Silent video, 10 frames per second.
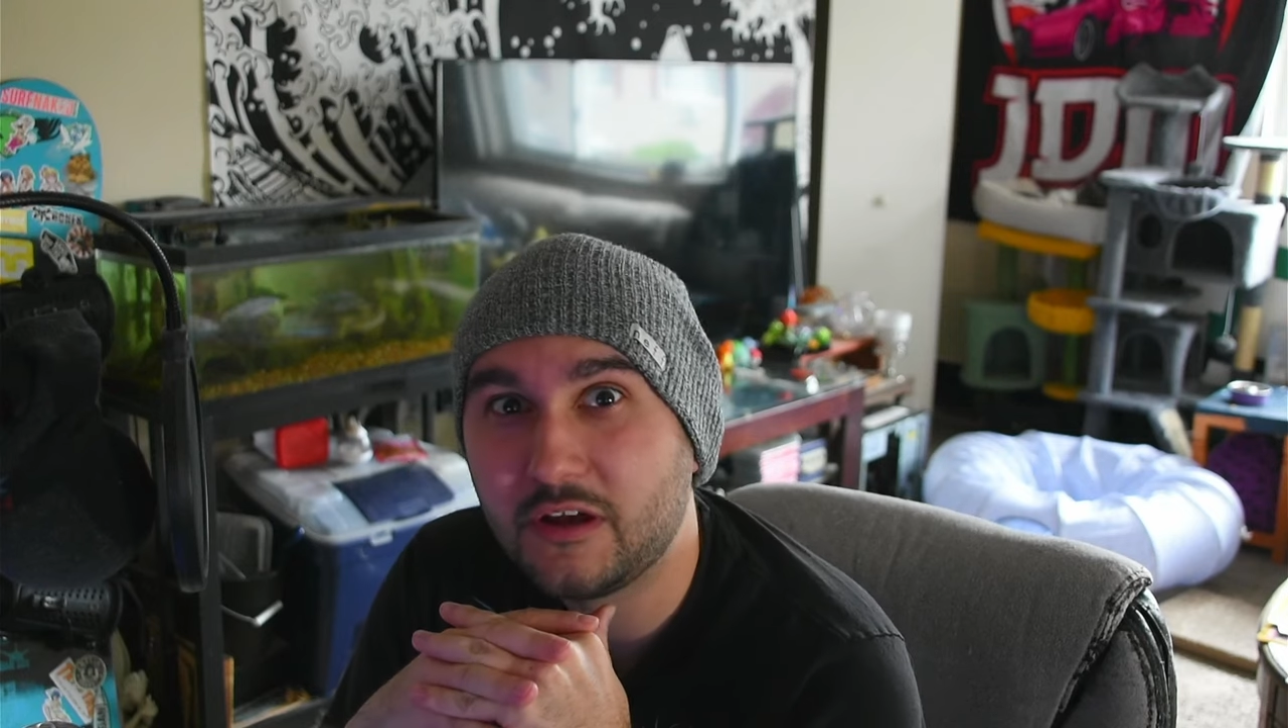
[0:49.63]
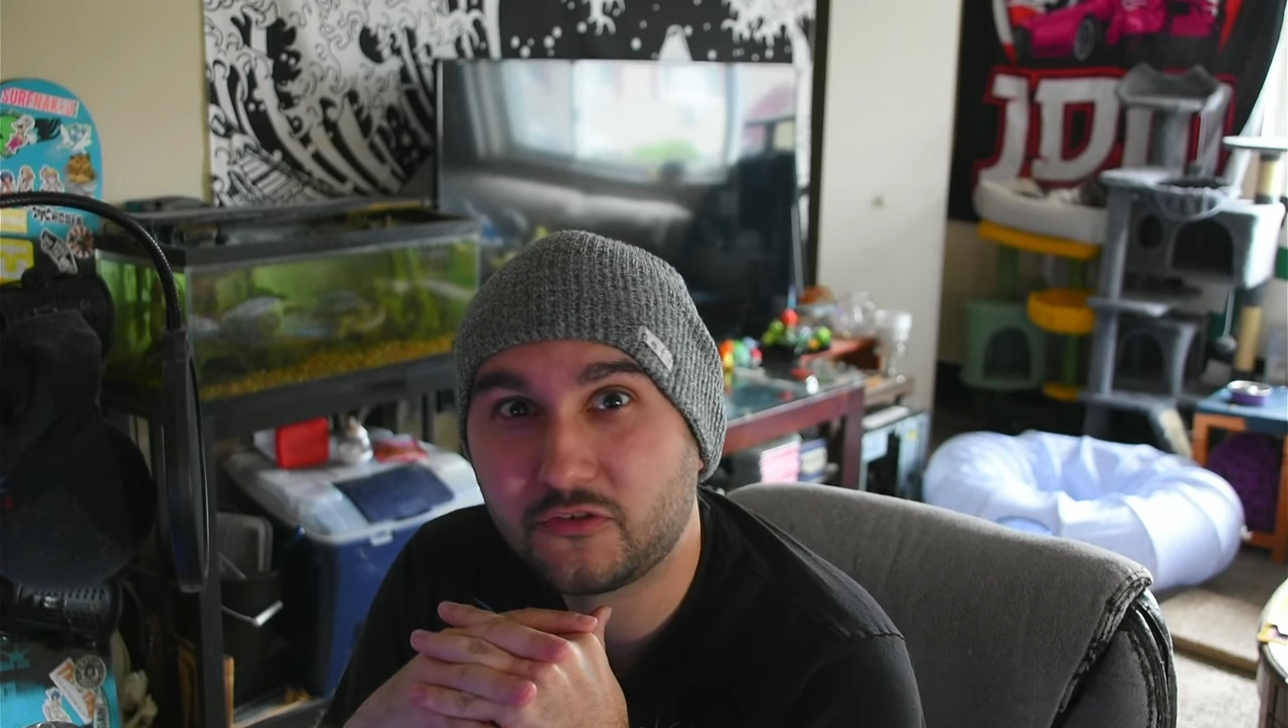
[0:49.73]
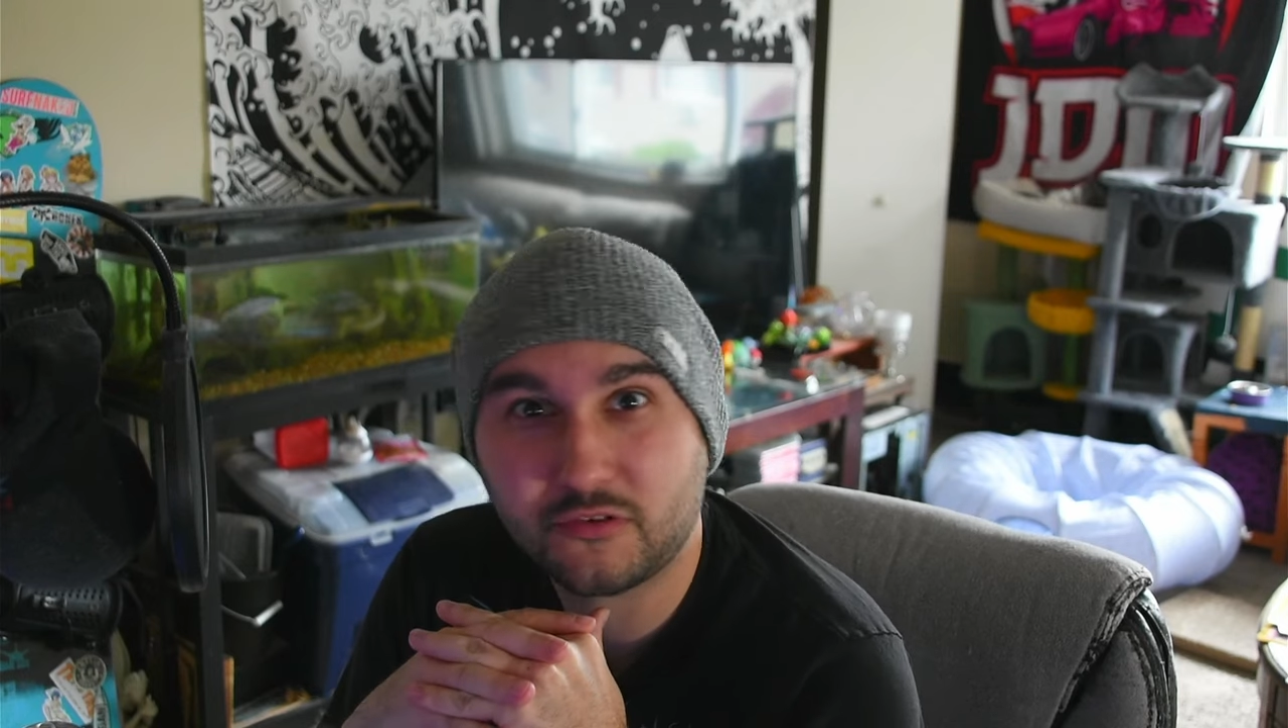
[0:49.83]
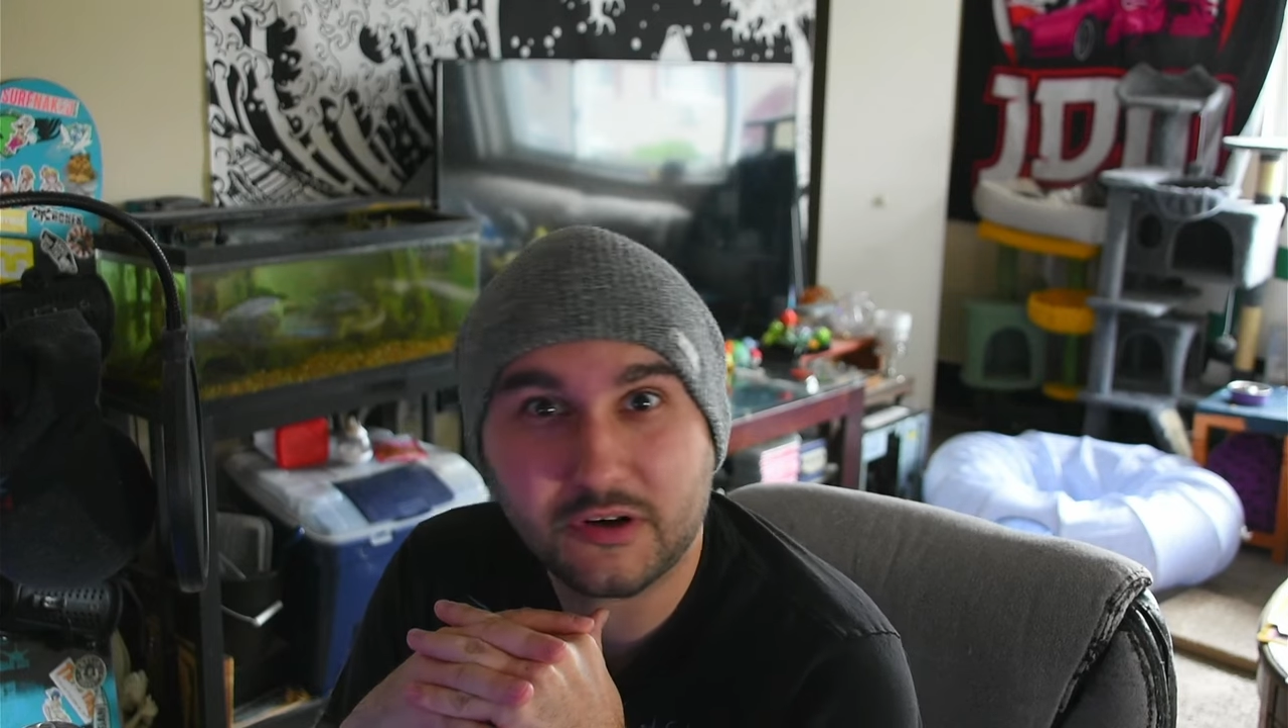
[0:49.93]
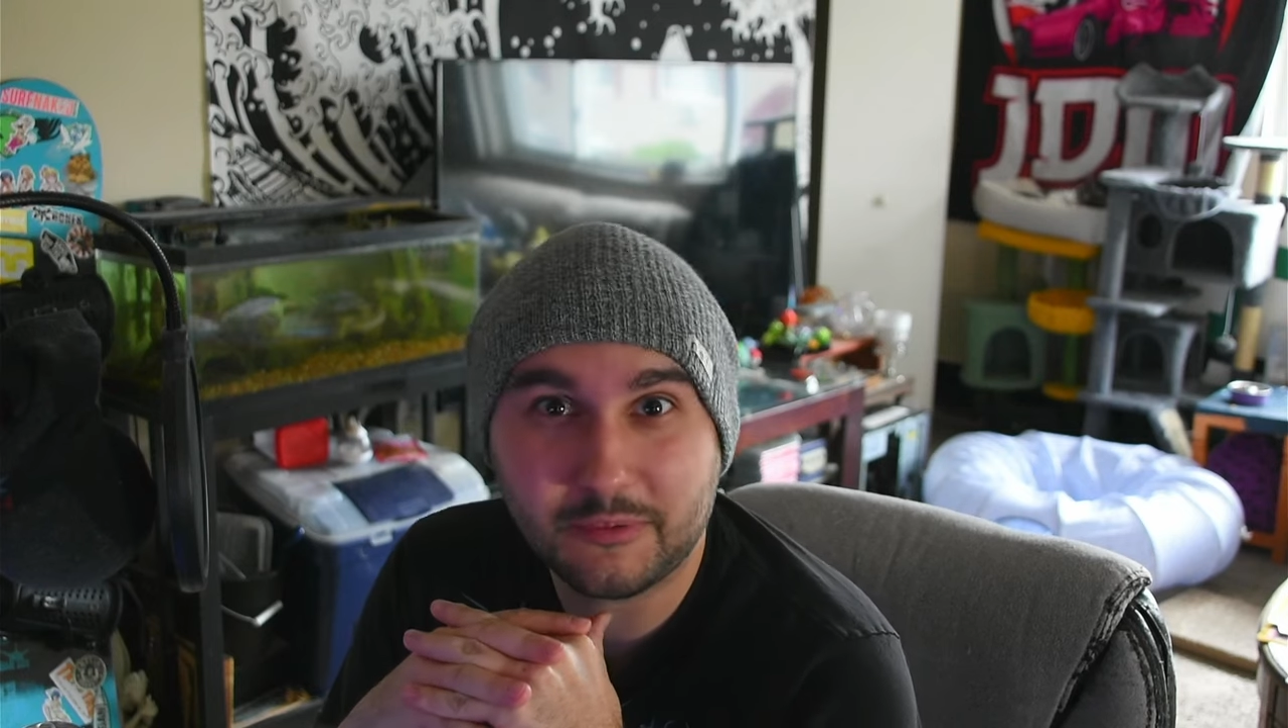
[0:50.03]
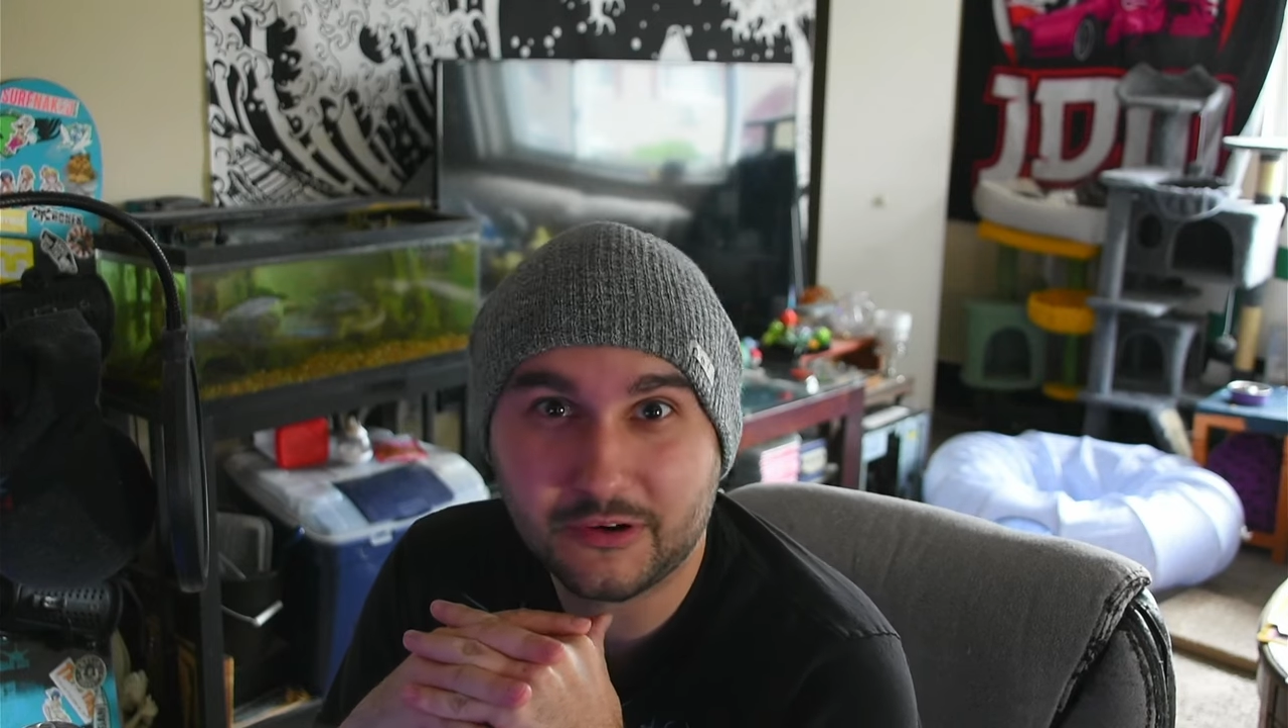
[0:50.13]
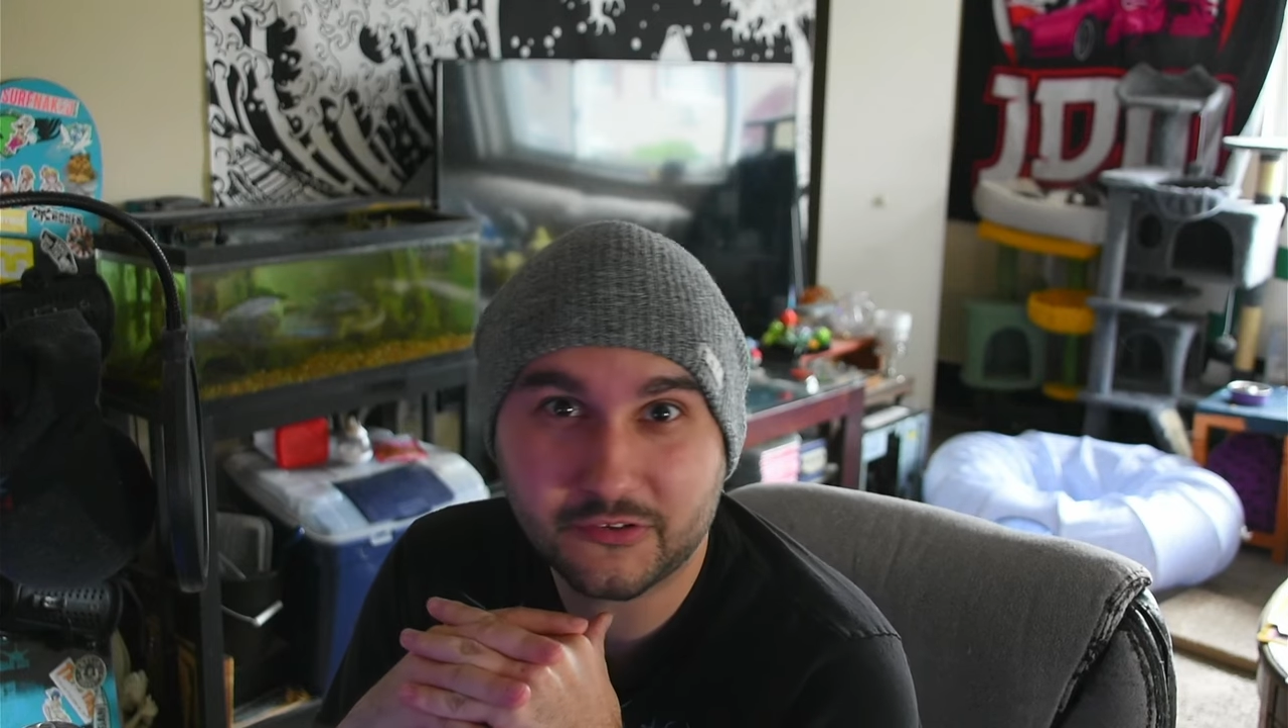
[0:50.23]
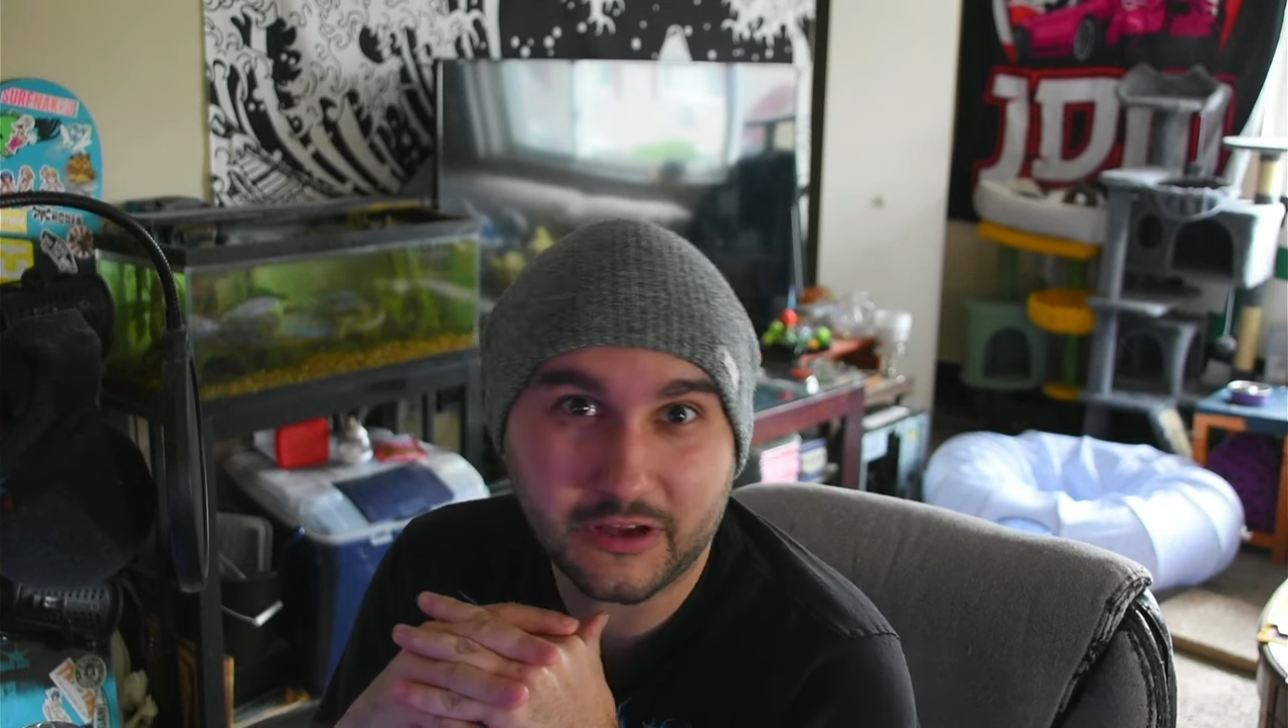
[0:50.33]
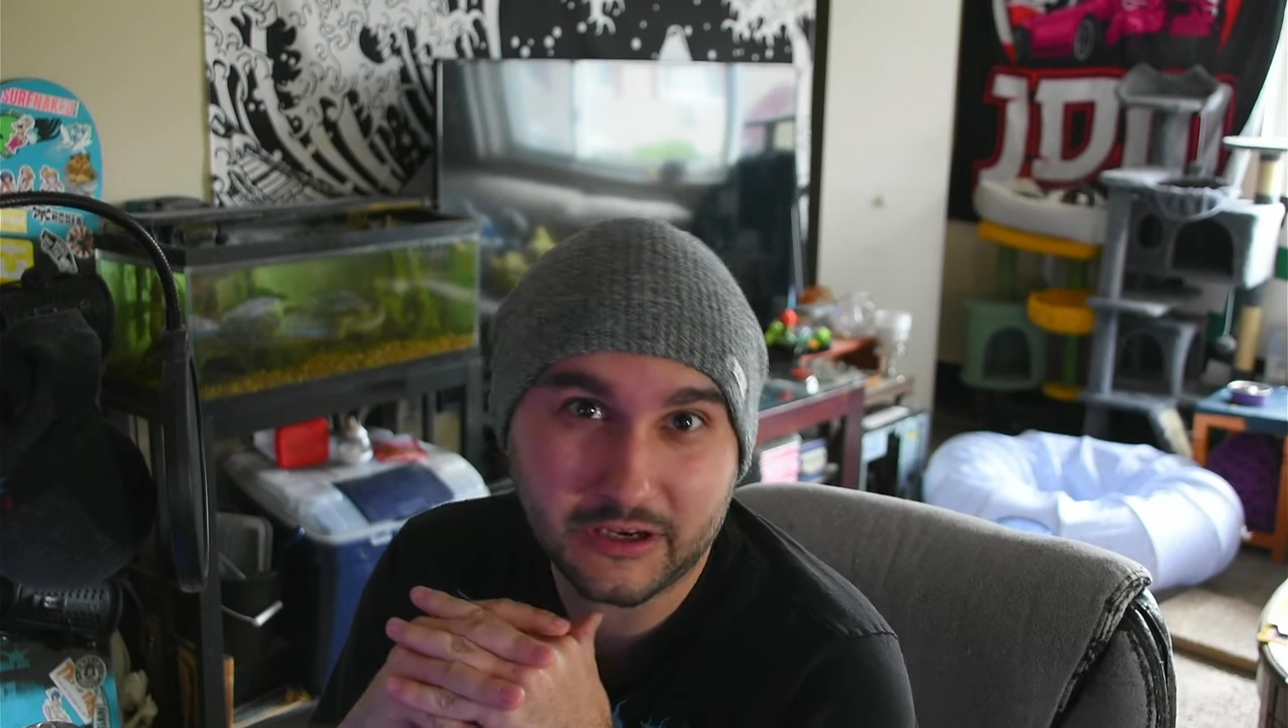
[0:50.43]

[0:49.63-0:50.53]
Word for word: streamers